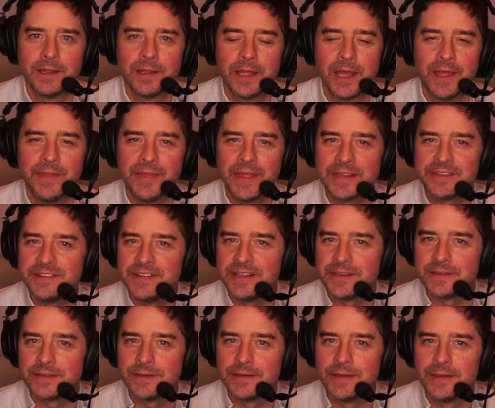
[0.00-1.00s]
and that's
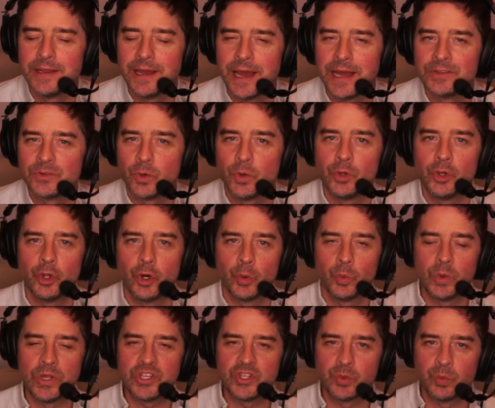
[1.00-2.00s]
it. I don't know
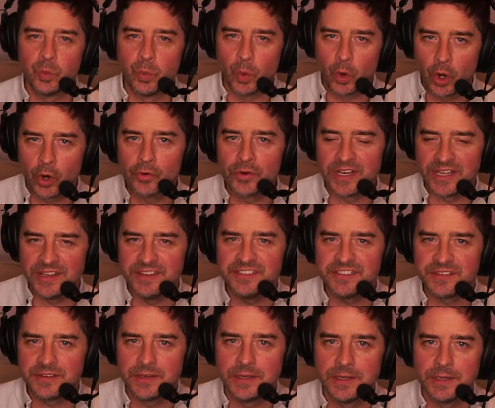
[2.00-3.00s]
which war it
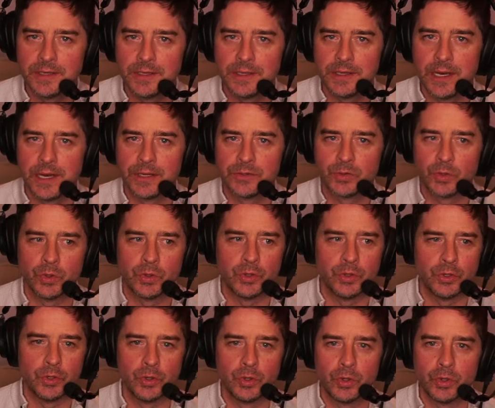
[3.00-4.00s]
is. I don't
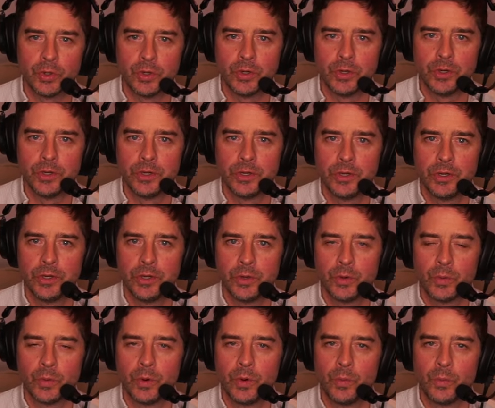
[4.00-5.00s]
know
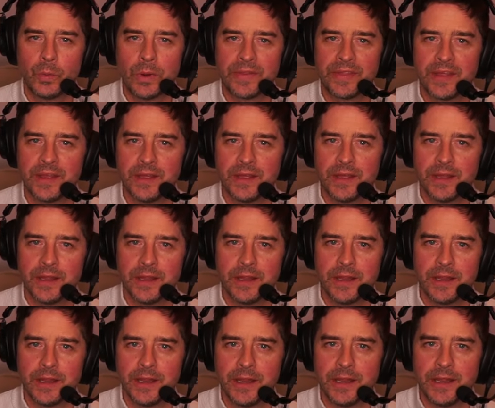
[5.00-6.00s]
whether
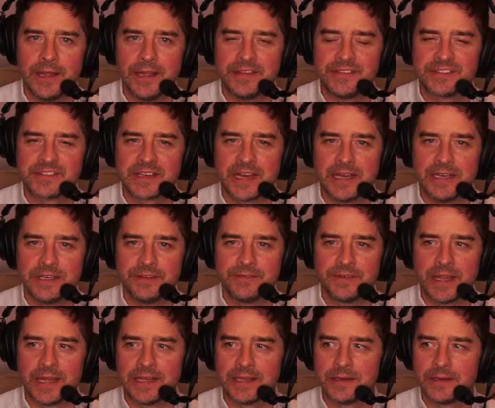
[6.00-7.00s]
it's kind of
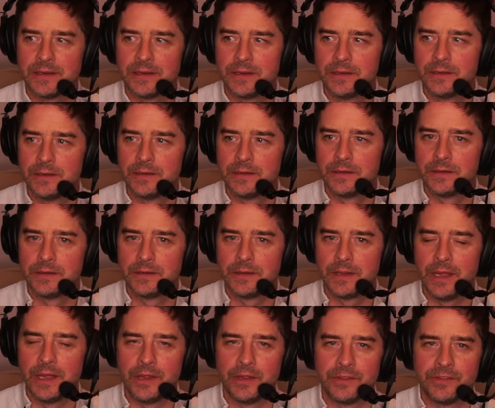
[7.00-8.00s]
like,
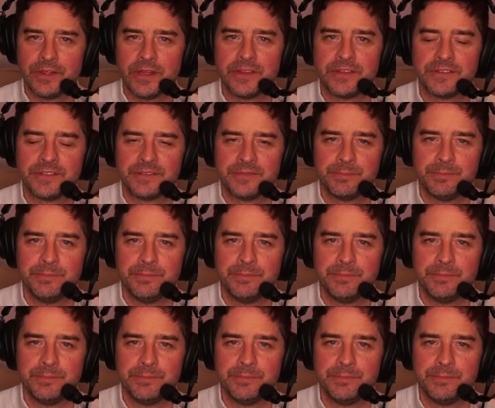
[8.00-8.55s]
it's